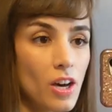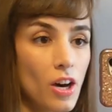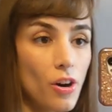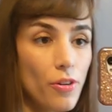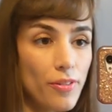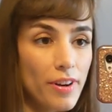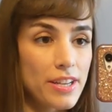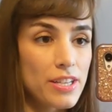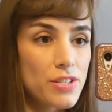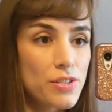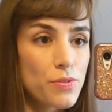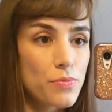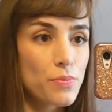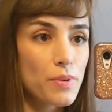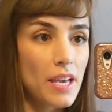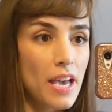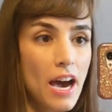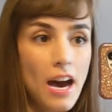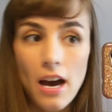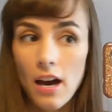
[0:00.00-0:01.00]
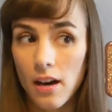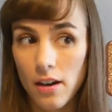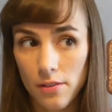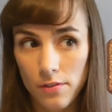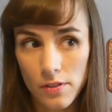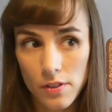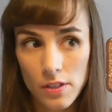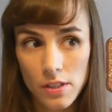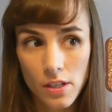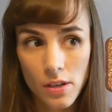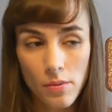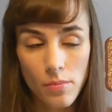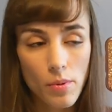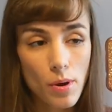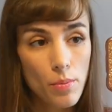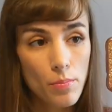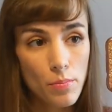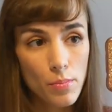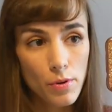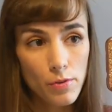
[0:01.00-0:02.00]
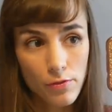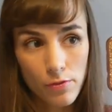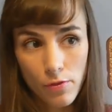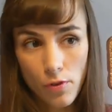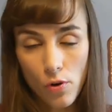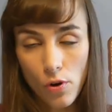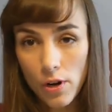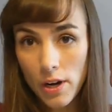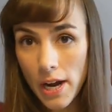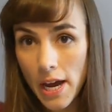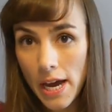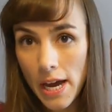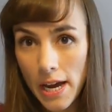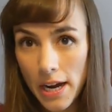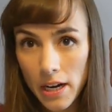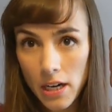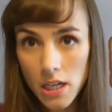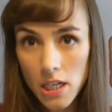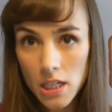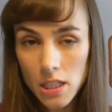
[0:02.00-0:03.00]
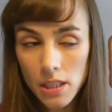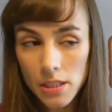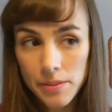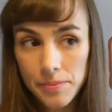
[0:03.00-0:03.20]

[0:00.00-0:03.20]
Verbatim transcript: All right, we have some before hair.